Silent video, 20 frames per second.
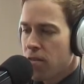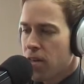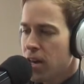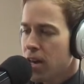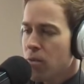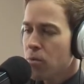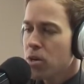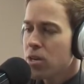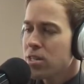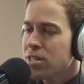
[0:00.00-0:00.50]

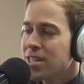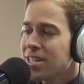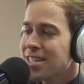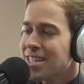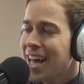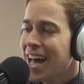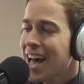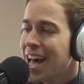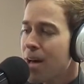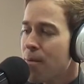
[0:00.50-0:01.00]
There was a
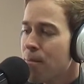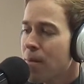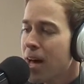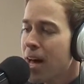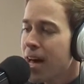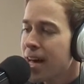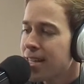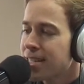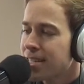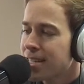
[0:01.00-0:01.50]
time
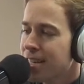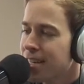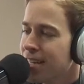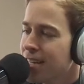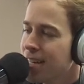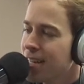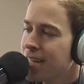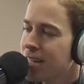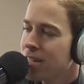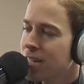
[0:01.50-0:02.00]
I
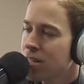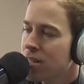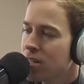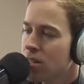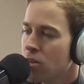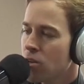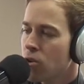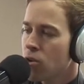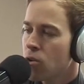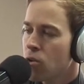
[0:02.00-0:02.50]

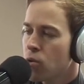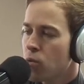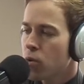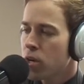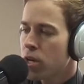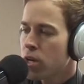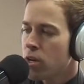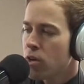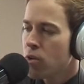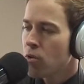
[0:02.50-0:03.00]
didn't know
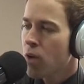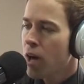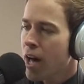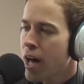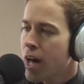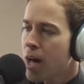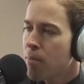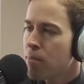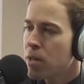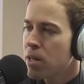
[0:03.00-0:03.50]
where
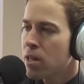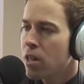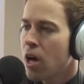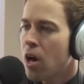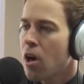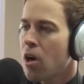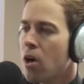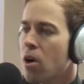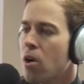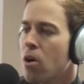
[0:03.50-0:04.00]
I
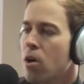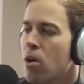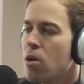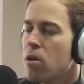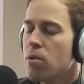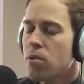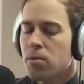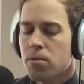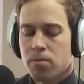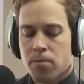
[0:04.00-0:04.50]

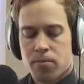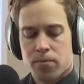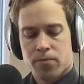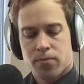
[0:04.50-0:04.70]
belonged.